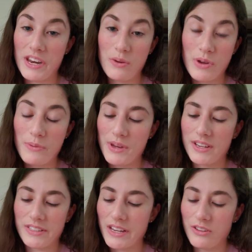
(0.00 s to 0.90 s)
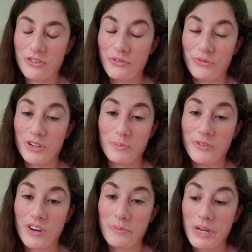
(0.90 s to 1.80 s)
anyway because I couldn't afford to be
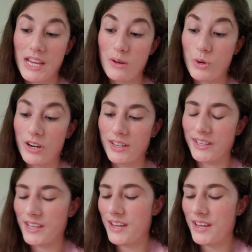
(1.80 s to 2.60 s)
vomiting at work.